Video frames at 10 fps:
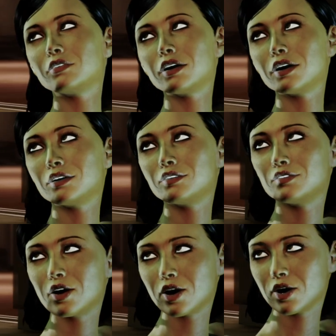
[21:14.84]

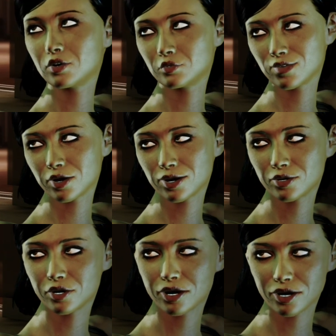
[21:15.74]
Eyes are over
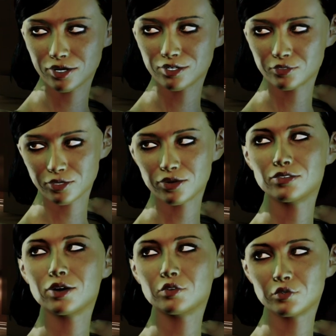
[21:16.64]
here and up here.